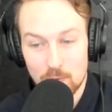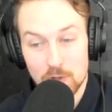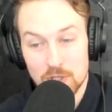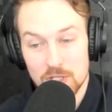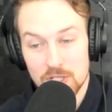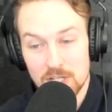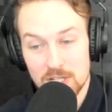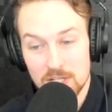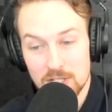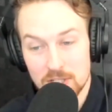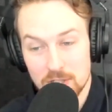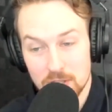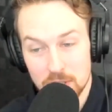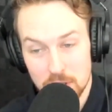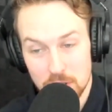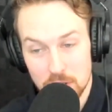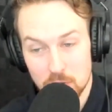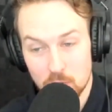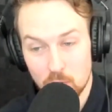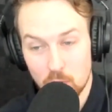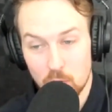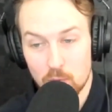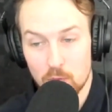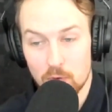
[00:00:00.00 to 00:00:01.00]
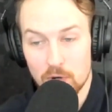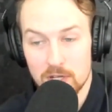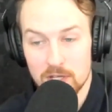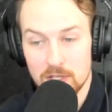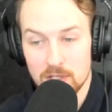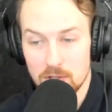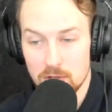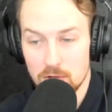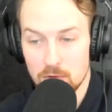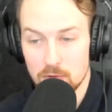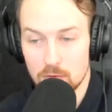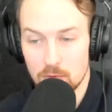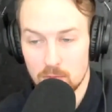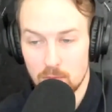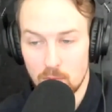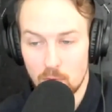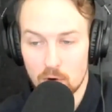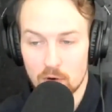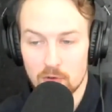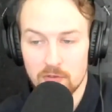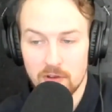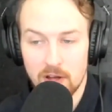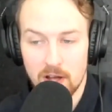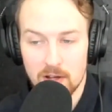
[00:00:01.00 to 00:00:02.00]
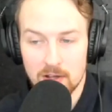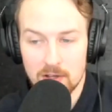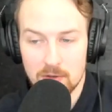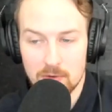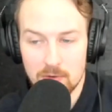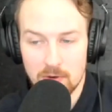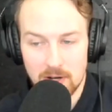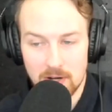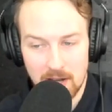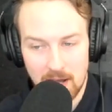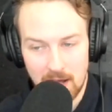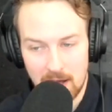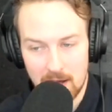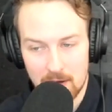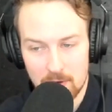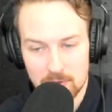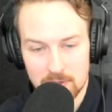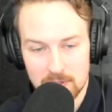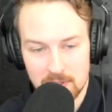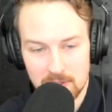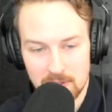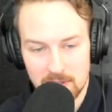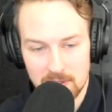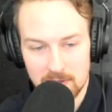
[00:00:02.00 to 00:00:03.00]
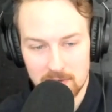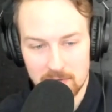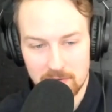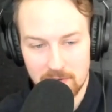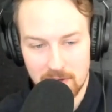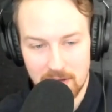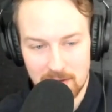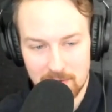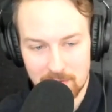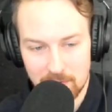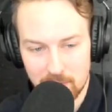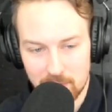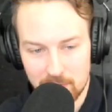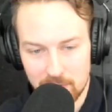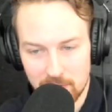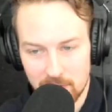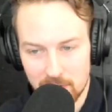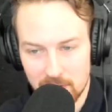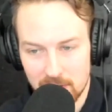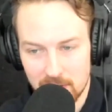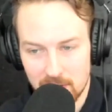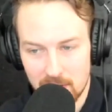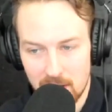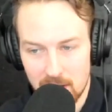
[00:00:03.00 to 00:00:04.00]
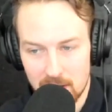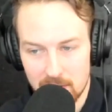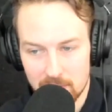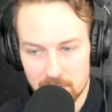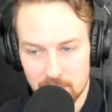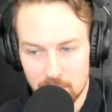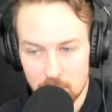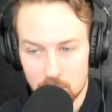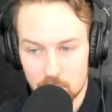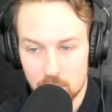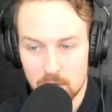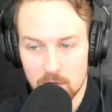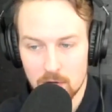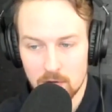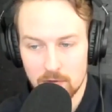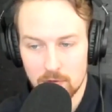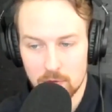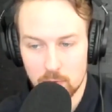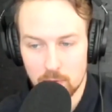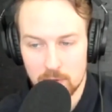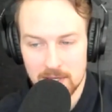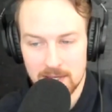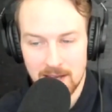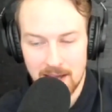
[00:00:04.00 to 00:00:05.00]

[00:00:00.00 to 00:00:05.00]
which in turn will bring you more value on how to live a fulfilling life. Riddle of the week: